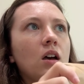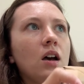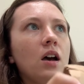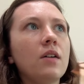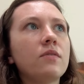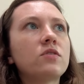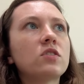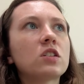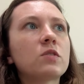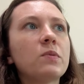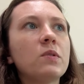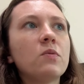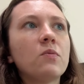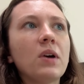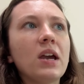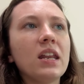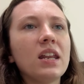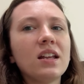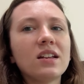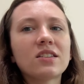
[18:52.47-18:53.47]
I've just been
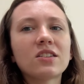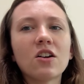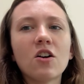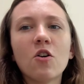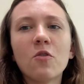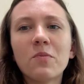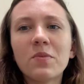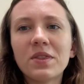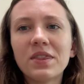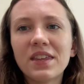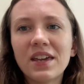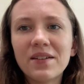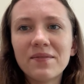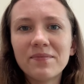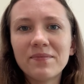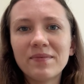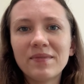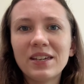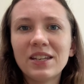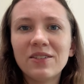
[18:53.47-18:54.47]
waiting to open
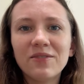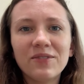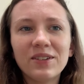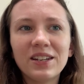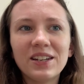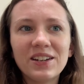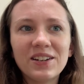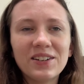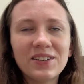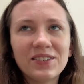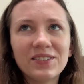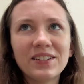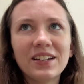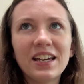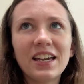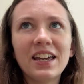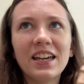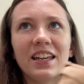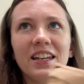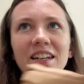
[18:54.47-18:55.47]
them in a video,
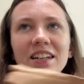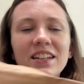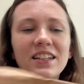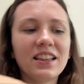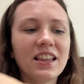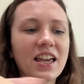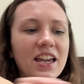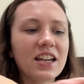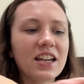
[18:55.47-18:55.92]
and like,